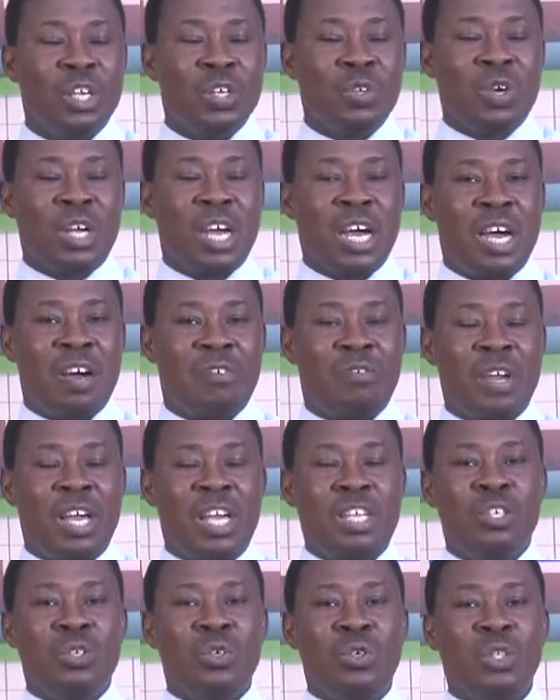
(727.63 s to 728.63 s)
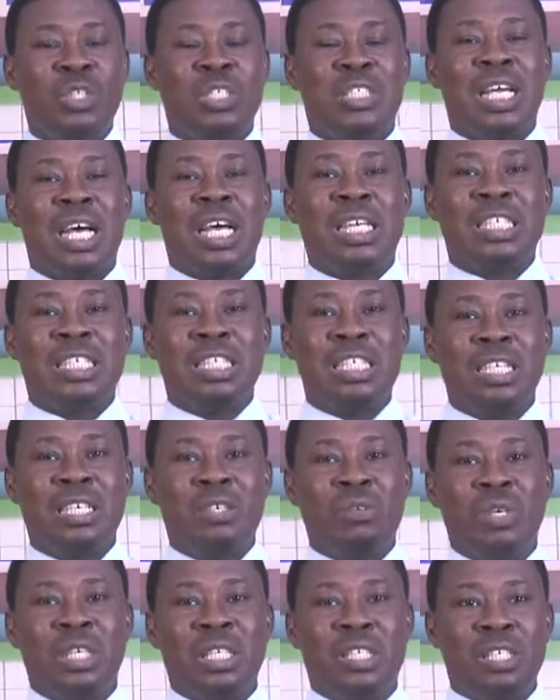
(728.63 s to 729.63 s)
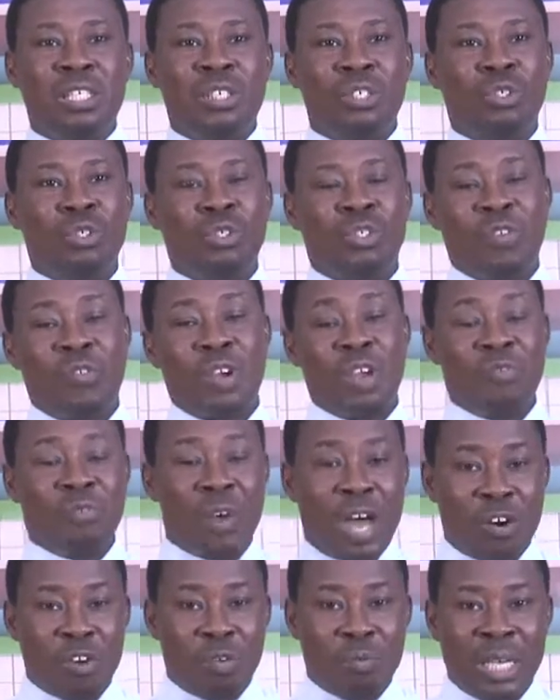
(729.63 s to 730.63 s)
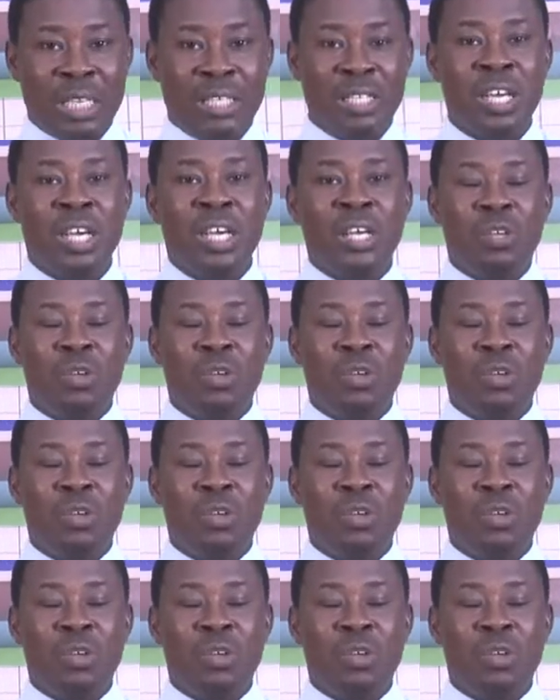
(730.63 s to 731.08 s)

you can have NGOs that deal with issues of environment,